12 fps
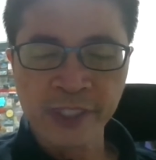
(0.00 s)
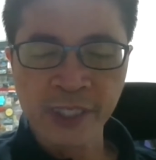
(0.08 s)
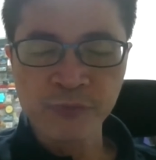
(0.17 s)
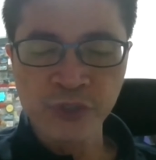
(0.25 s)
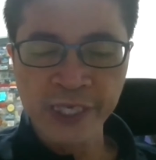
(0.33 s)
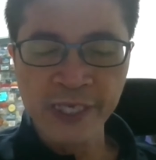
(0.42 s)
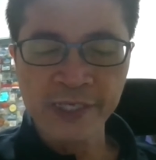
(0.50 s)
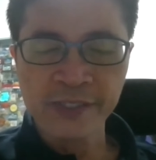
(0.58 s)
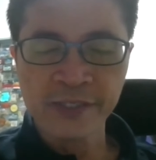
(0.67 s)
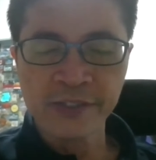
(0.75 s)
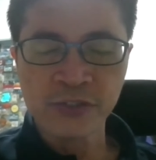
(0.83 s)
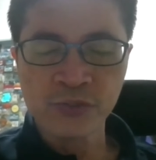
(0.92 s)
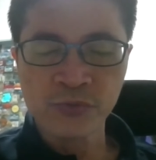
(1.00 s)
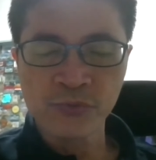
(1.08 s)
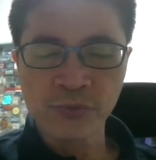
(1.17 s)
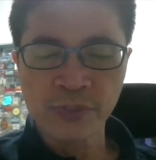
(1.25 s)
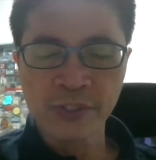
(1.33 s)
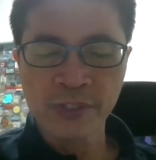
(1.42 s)
come together to
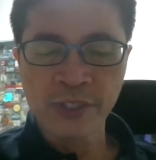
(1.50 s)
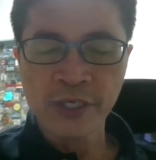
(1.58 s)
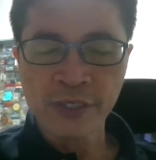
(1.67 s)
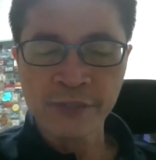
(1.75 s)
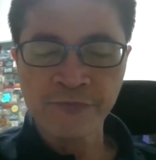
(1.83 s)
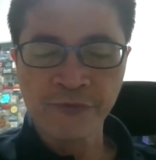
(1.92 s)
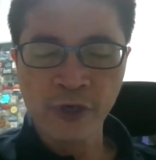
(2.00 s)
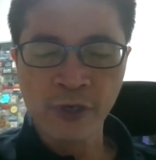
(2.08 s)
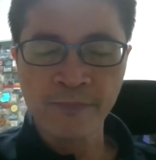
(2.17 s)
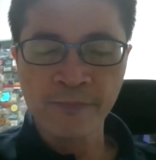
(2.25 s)
learn from